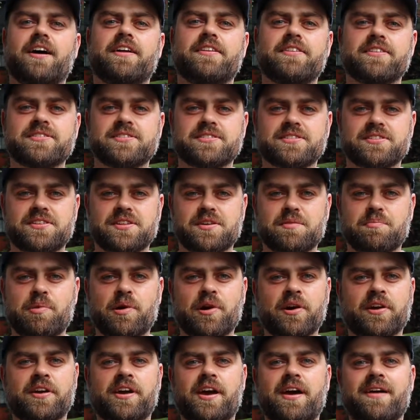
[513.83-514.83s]
This is the
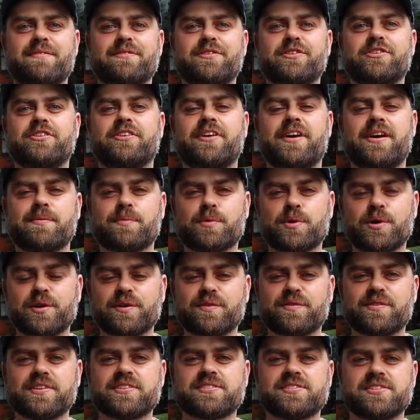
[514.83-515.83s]
Park Avenue neighborhood
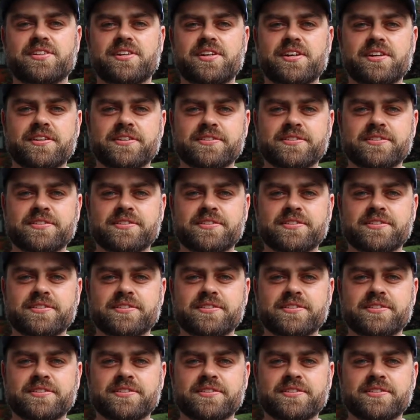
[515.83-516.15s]
of the city.